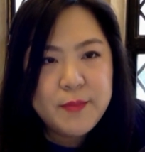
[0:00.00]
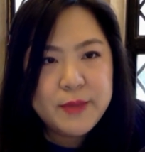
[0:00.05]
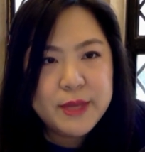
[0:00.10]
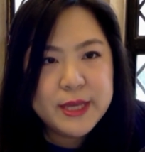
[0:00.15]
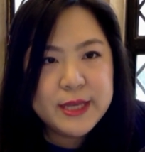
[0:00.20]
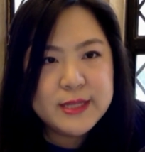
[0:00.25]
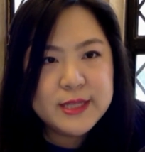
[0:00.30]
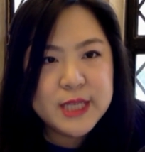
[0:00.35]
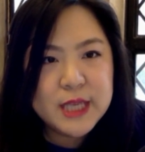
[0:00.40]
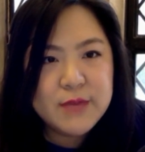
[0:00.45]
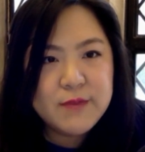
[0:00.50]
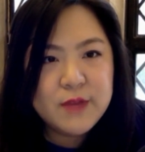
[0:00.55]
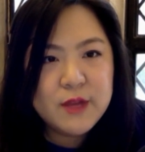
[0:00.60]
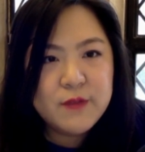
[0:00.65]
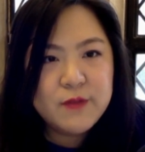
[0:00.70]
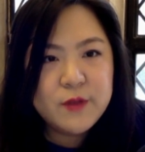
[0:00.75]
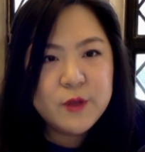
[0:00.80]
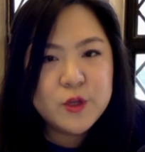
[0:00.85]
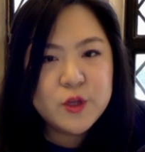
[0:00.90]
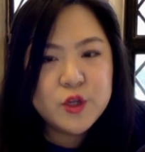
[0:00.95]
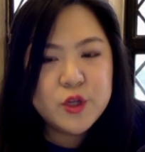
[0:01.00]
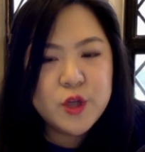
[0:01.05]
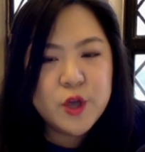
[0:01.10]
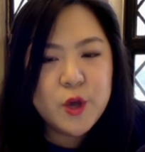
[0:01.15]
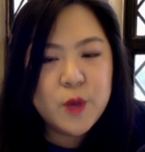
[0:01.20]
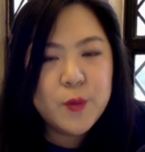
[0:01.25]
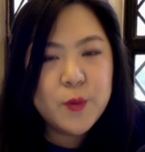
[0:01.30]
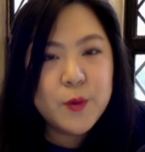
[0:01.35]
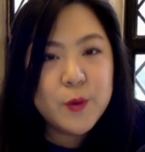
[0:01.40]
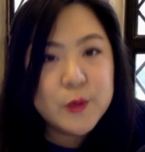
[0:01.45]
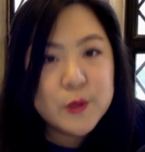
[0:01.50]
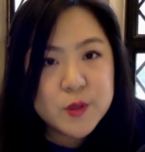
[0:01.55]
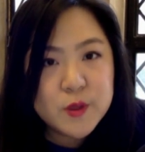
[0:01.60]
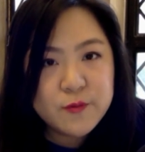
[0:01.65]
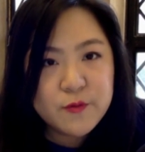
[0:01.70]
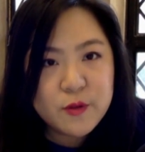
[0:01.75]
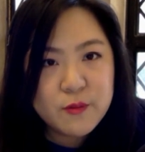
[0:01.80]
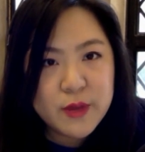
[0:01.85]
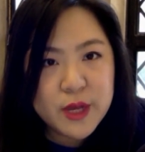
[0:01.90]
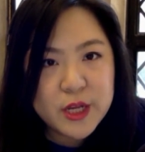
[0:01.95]
because even if there's no personal
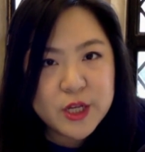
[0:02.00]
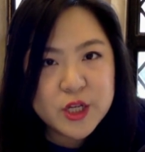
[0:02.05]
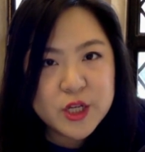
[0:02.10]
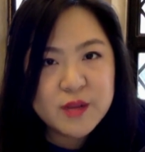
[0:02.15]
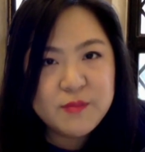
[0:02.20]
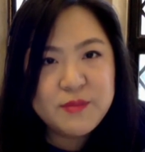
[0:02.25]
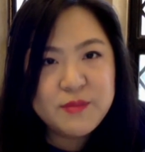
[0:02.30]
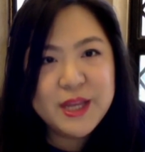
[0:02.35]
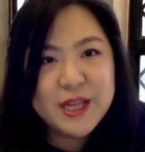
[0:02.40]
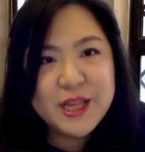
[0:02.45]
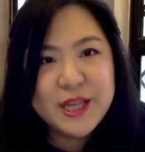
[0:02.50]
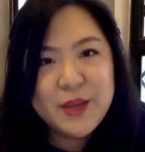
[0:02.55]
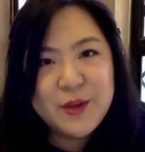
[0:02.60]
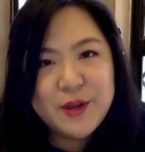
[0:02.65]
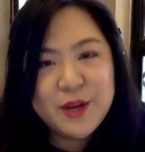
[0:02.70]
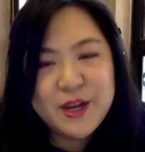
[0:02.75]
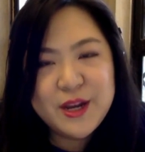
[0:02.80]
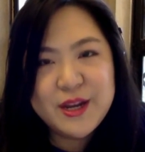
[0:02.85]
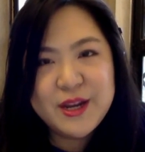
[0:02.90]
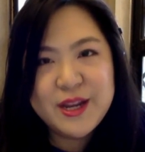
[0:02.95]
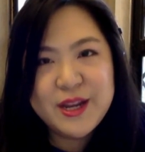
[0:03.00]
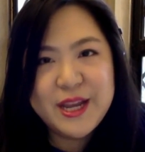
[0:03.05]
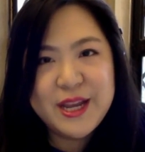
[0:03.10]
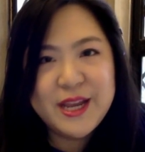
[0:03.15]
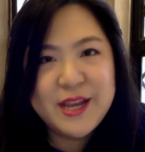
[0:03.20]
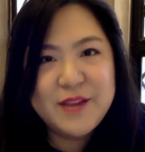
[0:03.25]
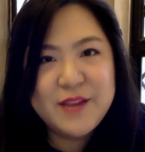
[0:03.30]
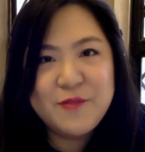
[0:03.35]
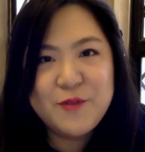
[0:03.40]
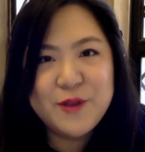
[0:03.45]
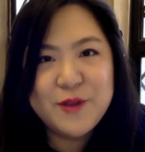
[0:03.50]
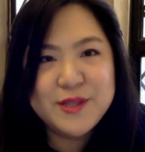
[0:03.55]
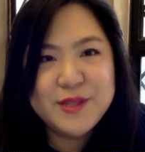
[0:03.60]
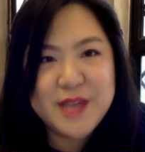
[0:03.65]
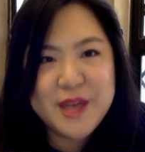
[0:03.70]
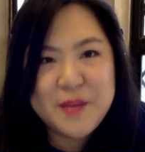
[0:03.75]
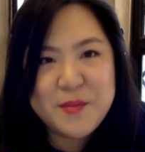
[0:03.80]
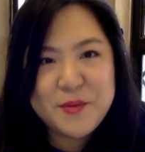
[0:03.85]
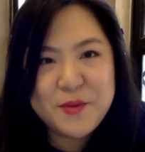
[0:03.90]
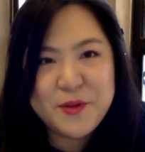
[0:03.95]
information be included in, for
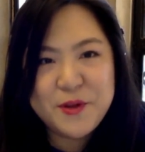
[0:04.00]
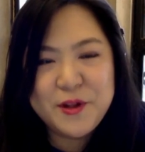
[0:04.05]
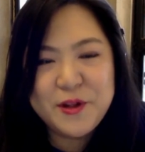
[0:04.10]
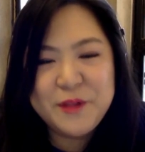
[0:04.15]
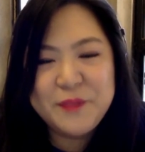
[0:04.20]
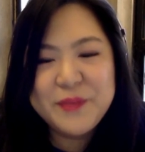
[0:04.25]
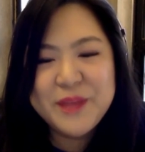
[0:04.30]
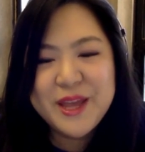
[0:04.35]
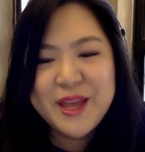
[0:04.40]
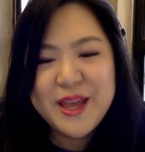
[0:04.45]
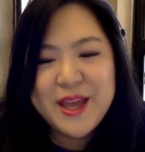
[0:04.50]
example,